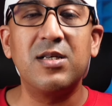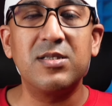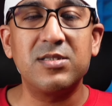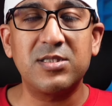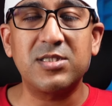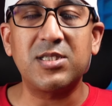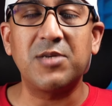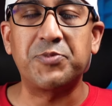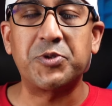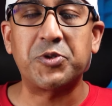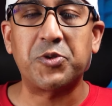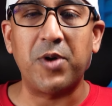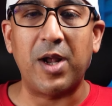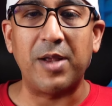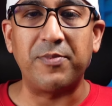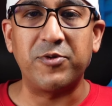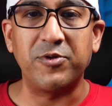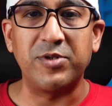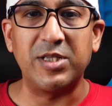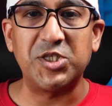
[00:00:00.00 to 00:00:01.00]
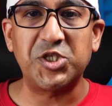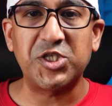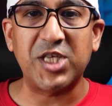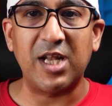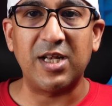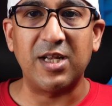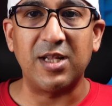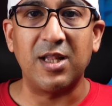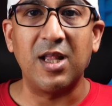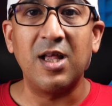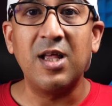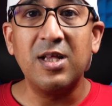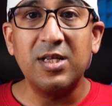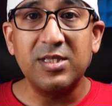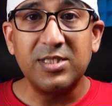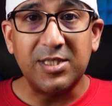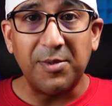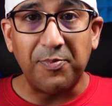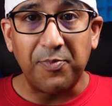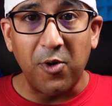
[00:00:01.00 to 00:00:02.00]
subscribe to this channel.
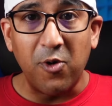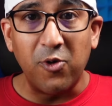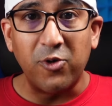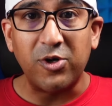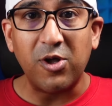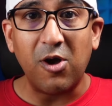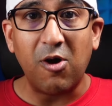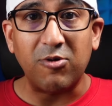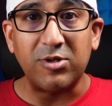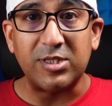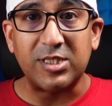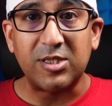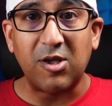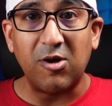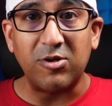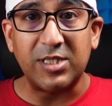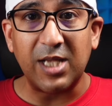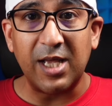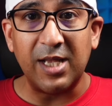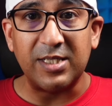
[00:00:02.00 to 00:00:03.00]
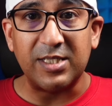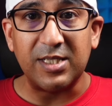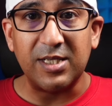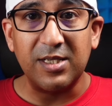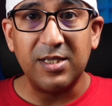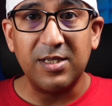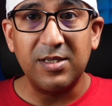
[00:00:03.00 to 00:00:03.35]
Support honest content.